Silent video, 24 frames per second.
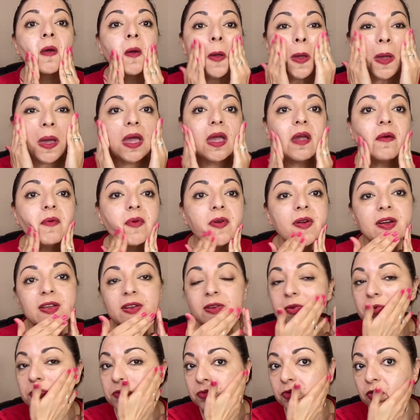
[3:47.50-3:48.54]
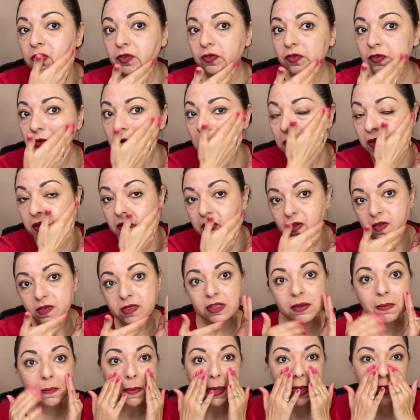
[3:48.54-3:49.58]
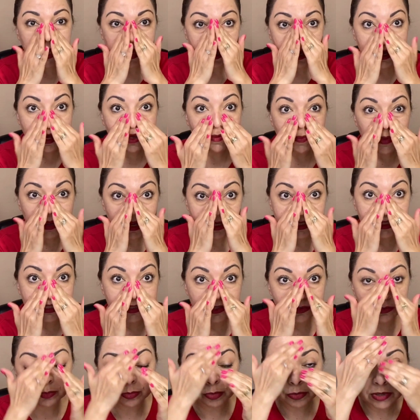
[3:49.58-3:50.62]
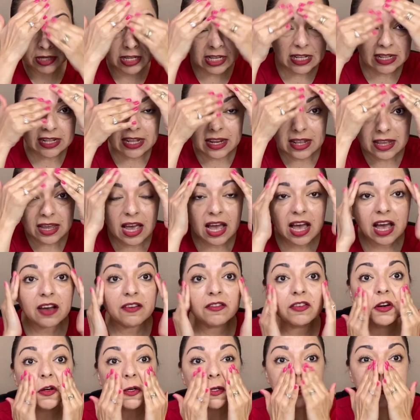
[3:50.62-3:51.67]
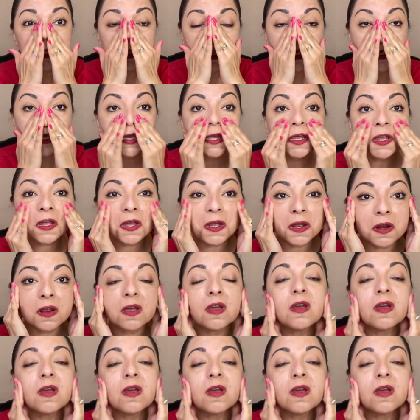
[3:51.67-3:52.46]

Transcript: And we're going to remove the makeup and the debris that it have on our skin.